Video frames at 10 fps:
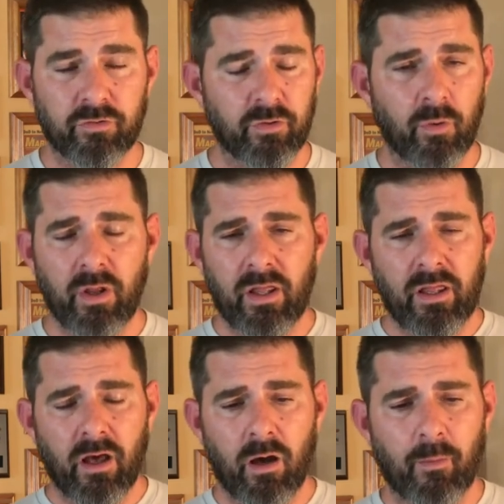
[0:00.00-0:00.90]
So
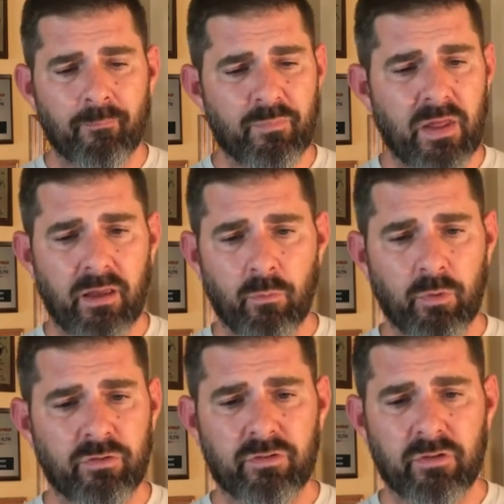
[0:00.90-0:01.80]
um, it
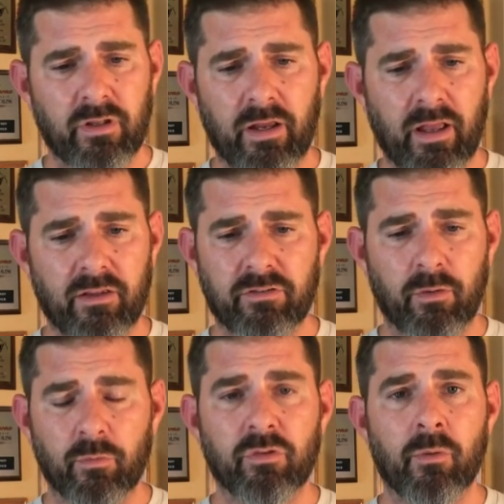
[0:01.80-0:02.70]
was, like I said,
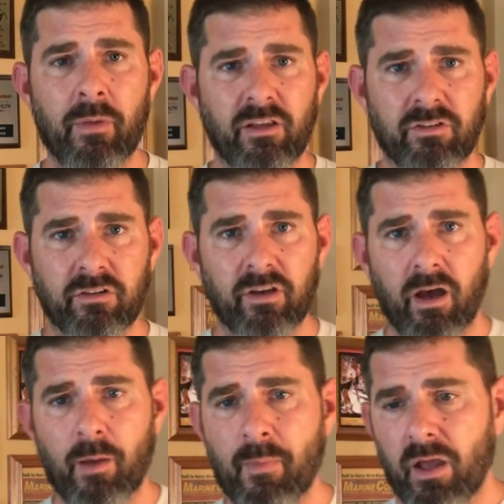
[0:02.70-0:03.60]
it was an amazing
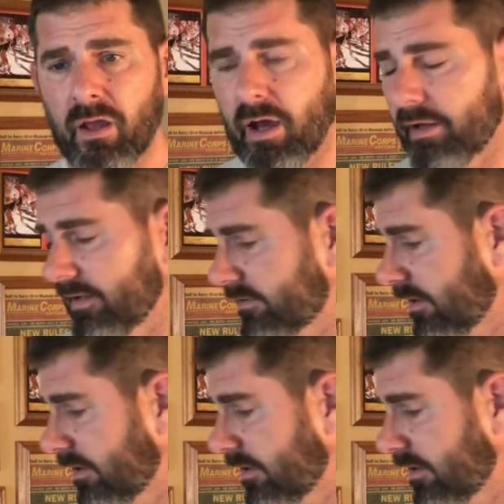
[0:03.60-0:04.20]
time. I did